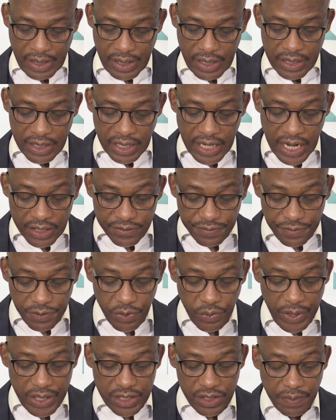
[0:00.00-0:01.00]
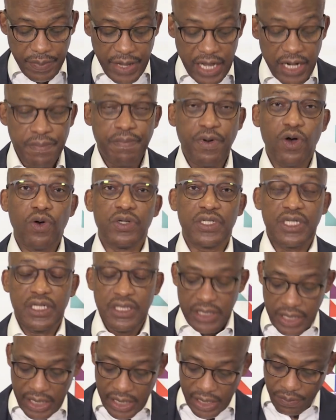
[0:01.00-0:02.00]
In the next few weeks, many bold
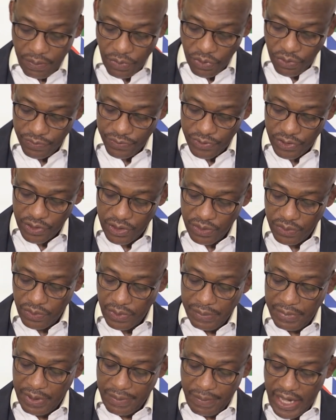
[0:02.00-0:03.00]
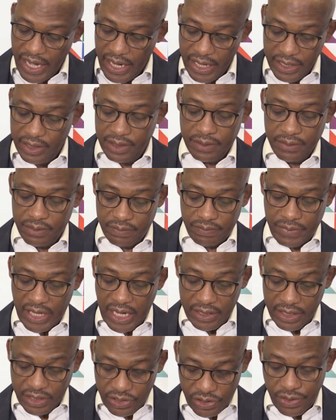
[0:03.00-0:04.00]
and daring moves will be made
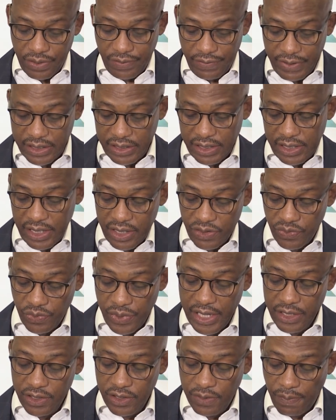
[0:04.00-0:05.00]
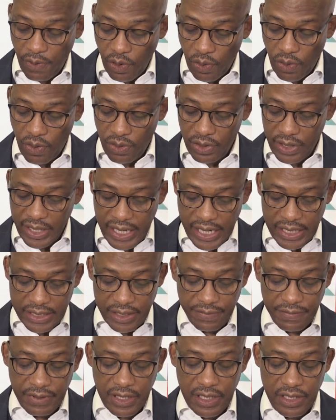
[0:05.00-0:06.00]
by this university as we explore
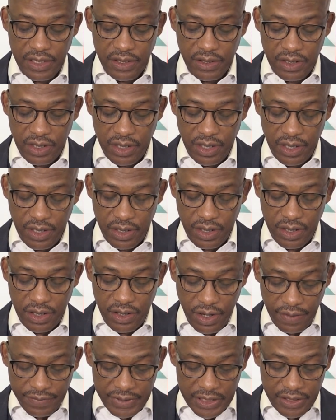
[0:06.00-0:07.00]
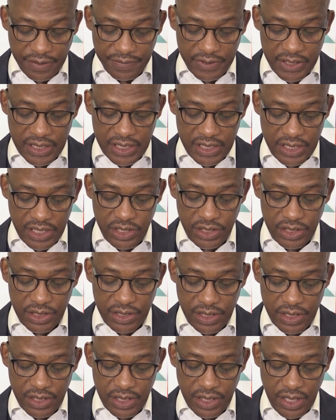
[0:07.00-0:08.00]
creative and innovative
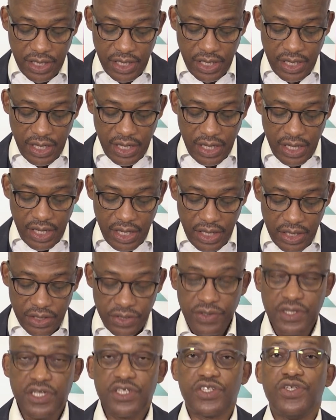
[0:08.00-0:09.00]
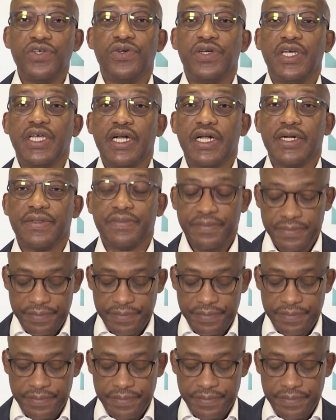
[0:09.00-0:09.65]
transitions to this new era.